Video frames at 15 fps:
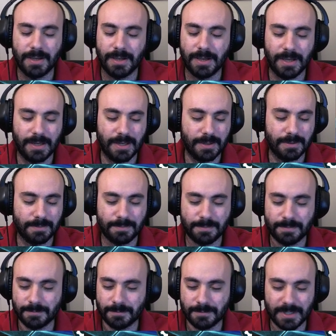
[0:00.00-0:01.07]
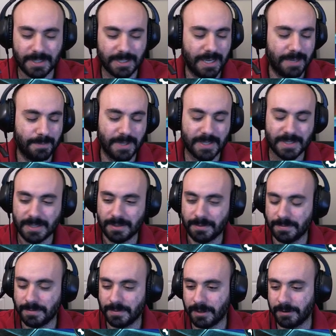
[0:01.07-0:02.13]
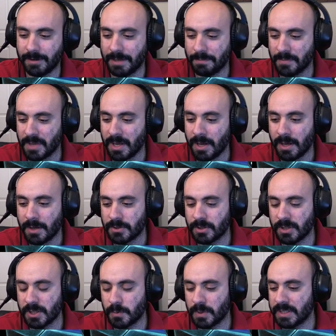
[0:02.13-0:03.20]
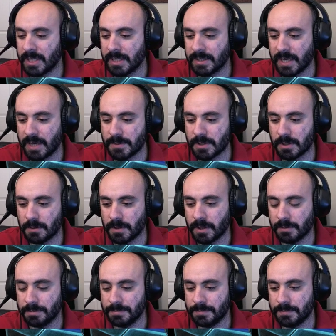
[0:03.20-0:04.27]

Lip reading: and I really hate myself. Alright, so this won 10 games in a row.